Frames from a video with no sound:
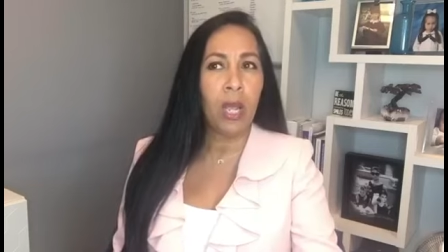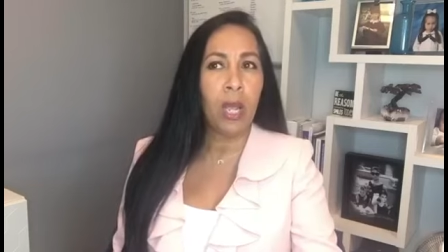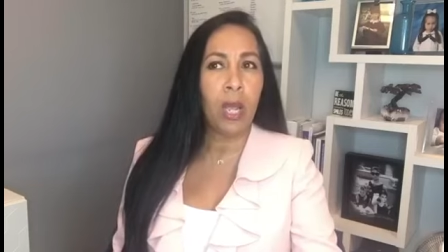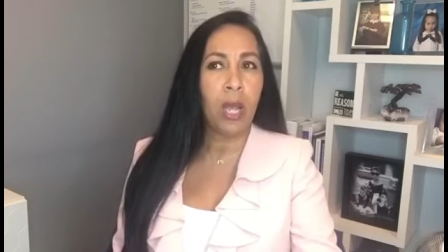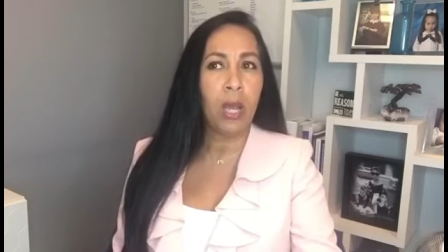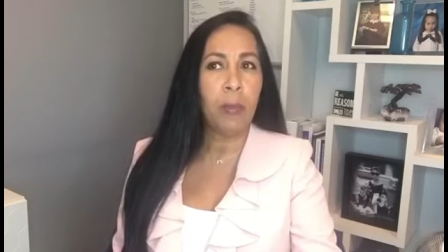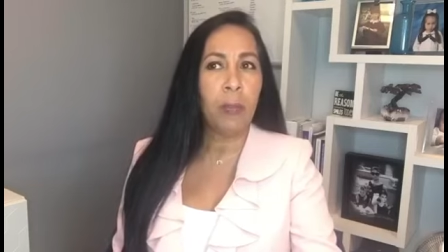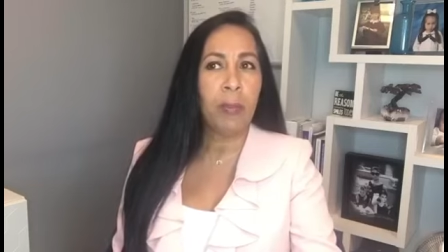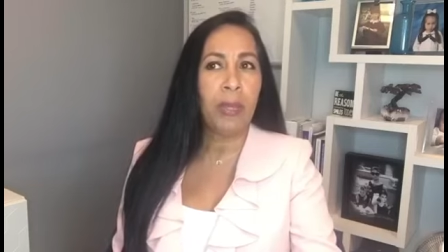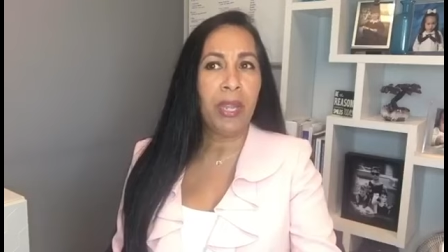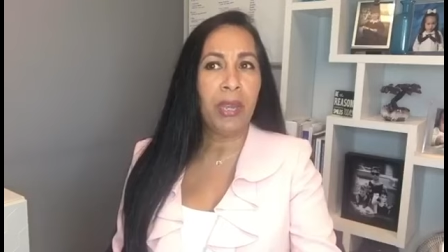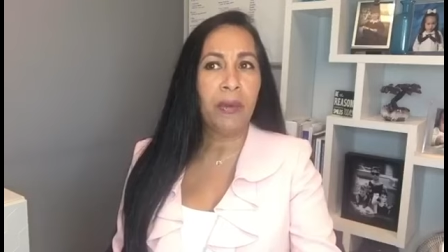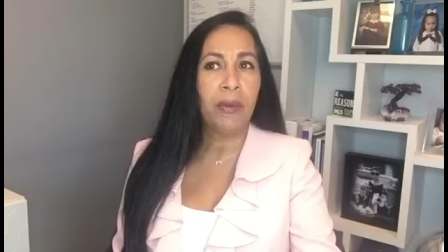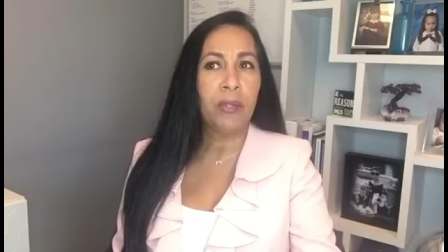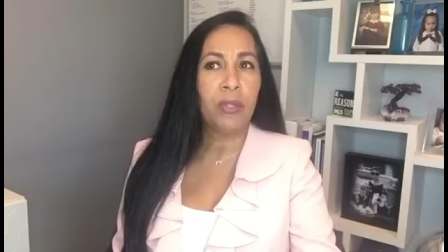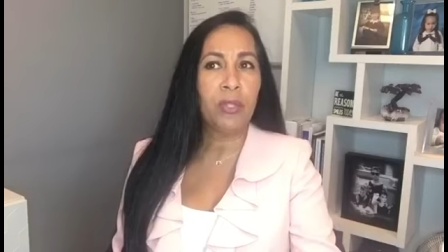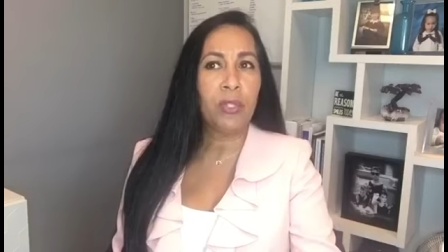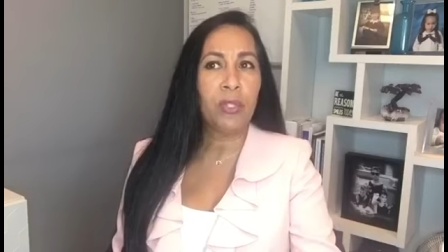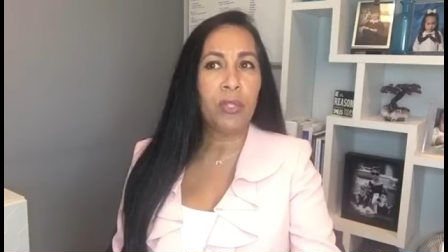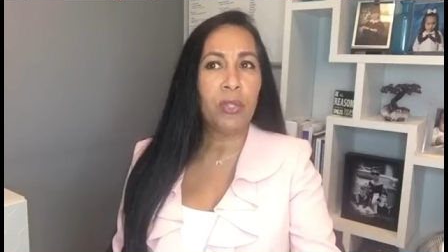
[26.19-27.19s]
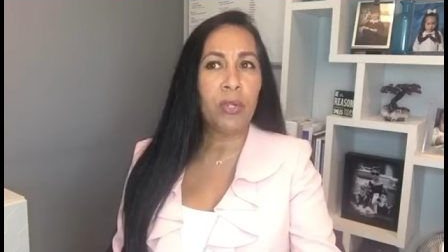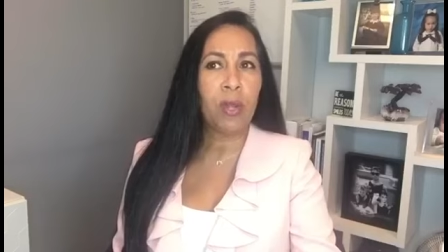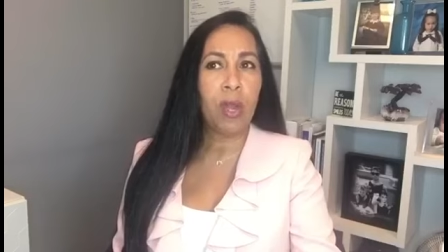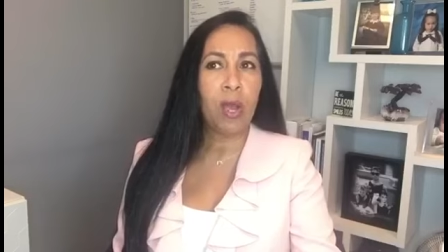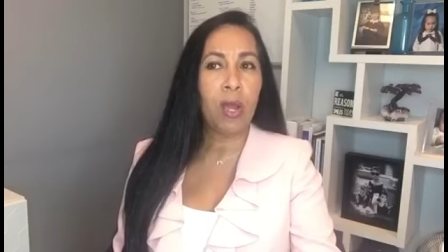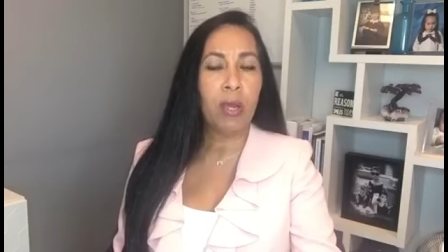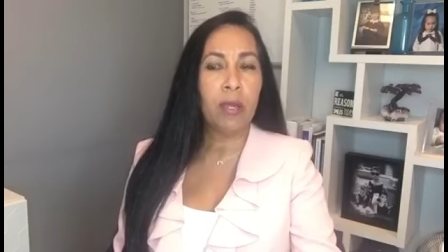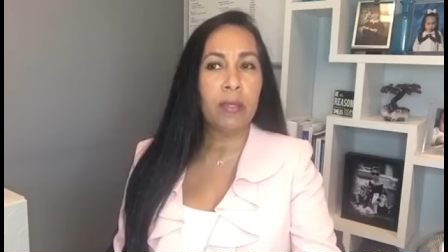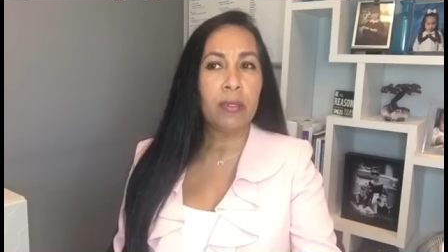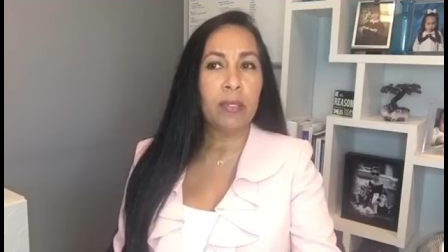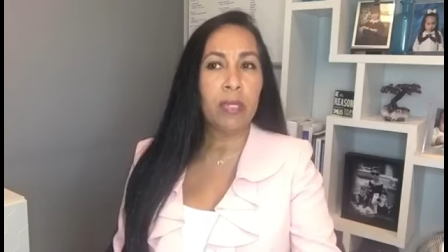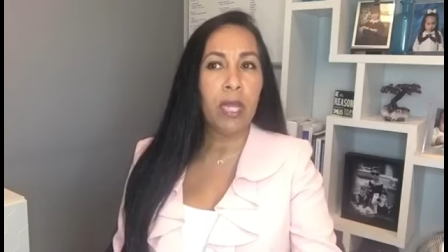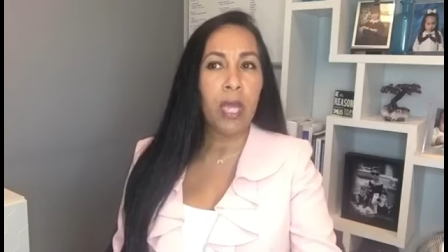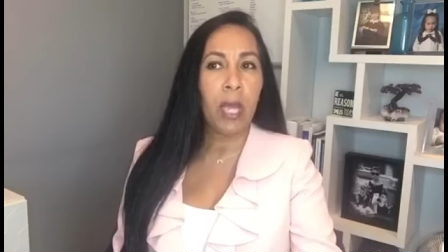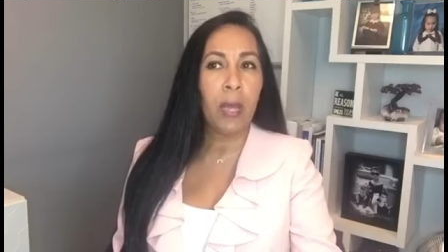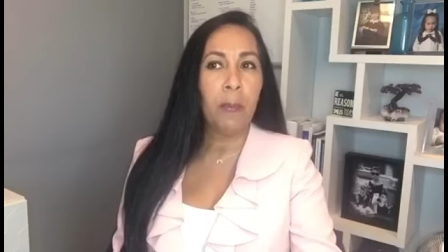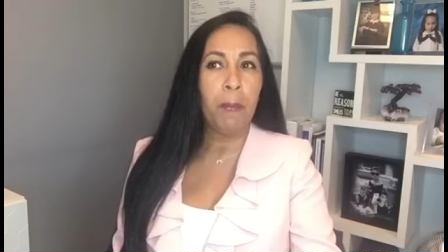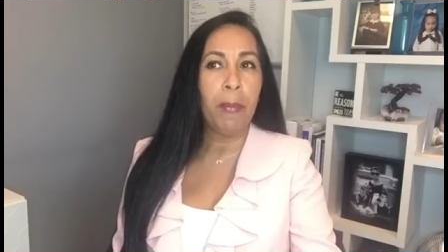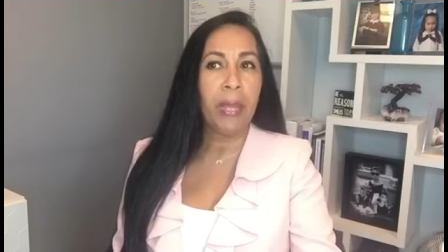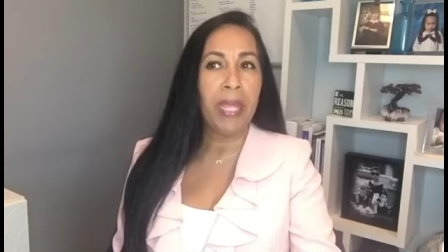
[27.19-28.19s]
uh, parents not
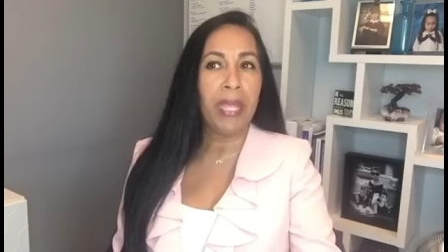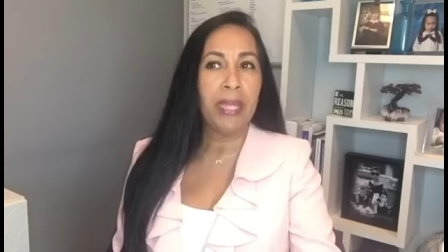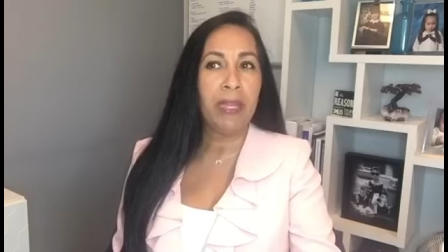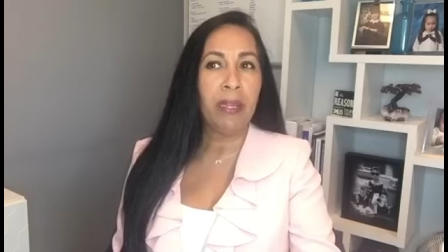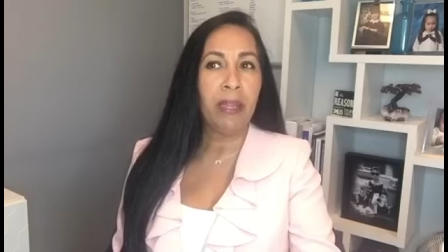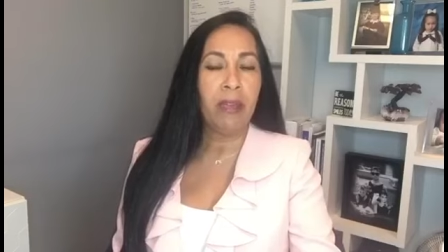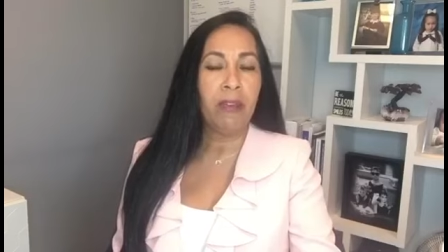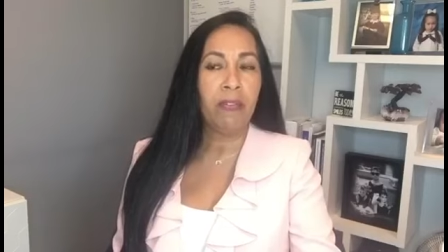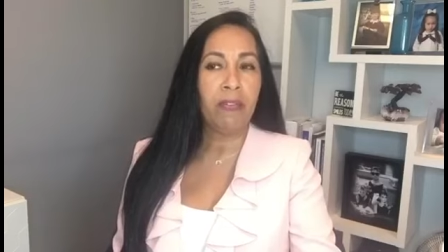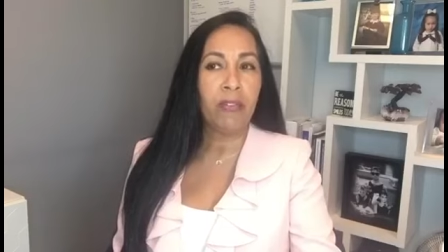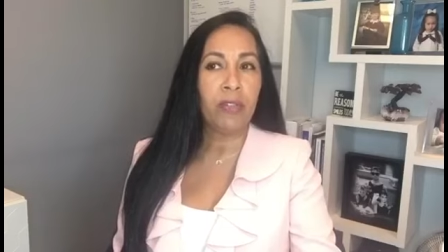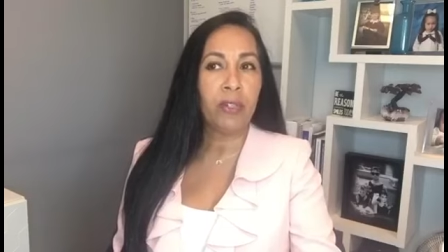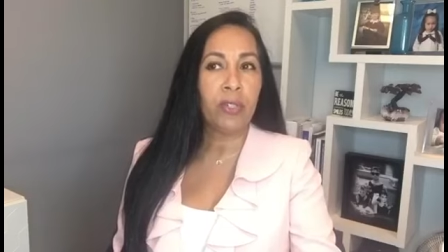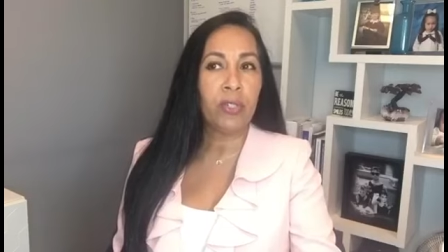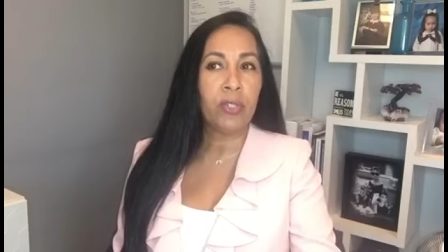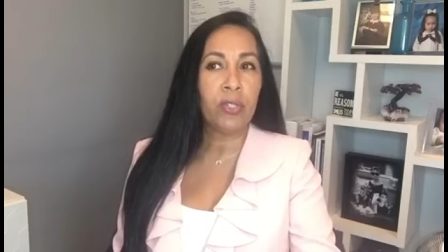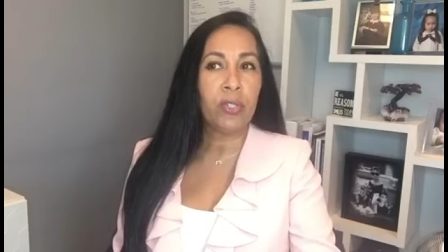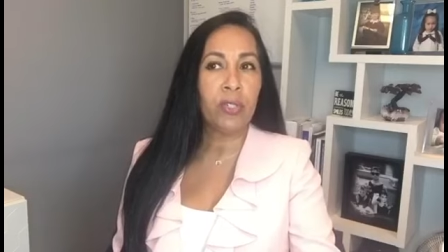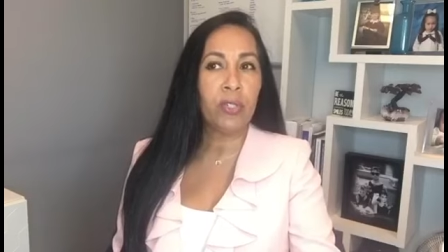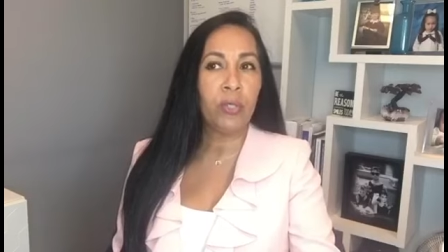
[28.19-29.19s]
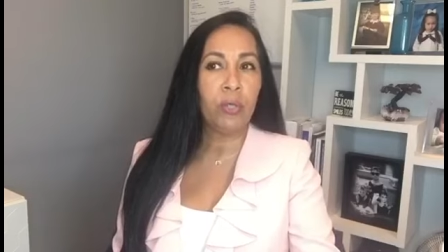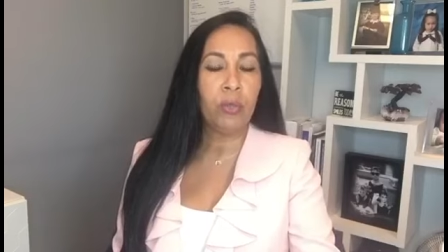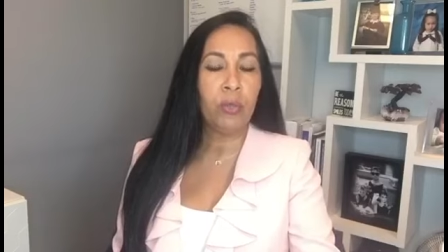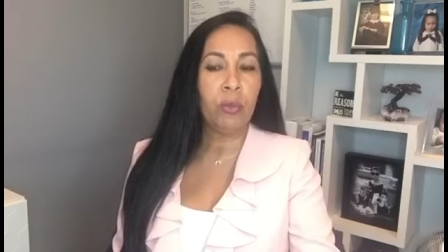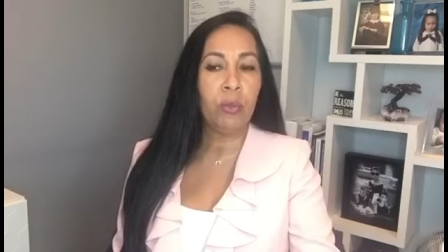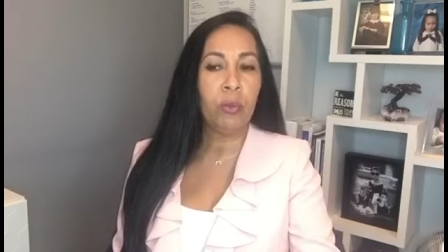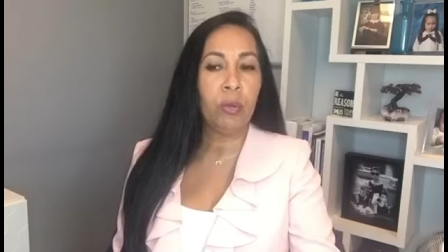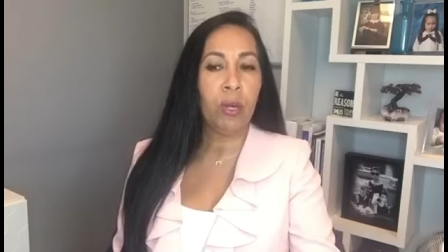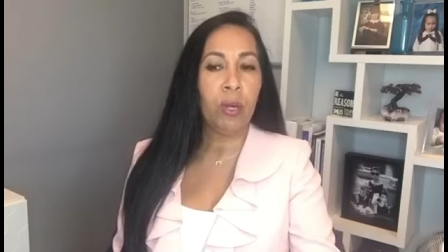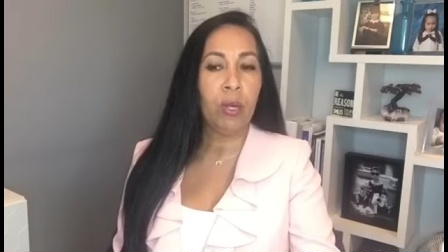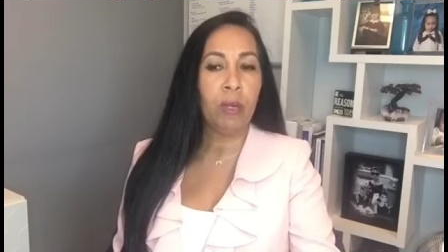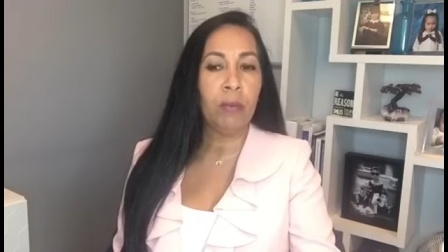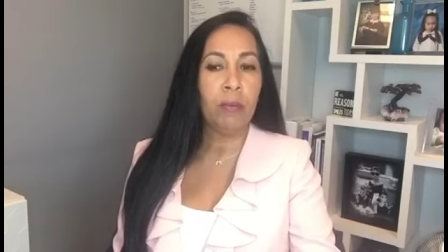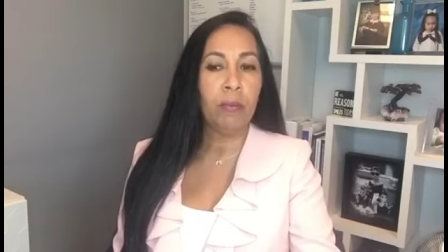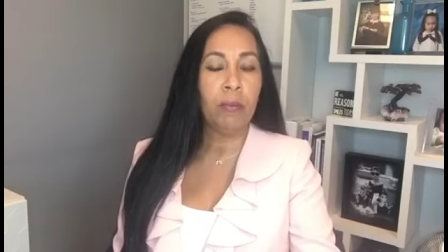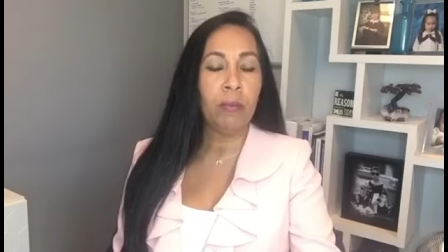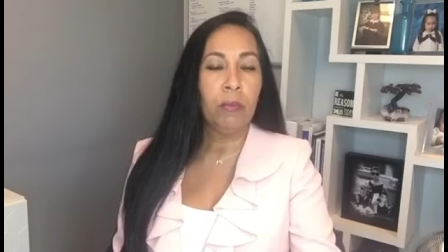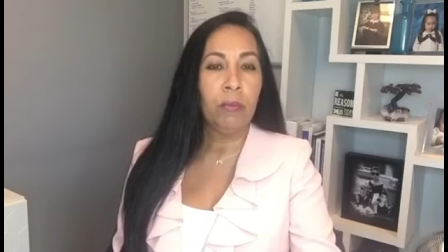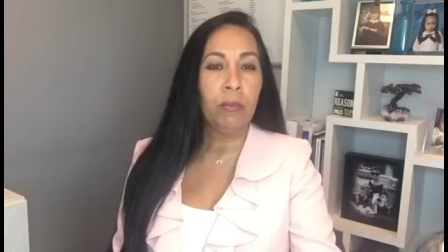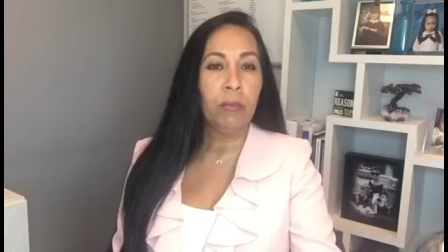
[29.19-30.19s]
making efforts to um,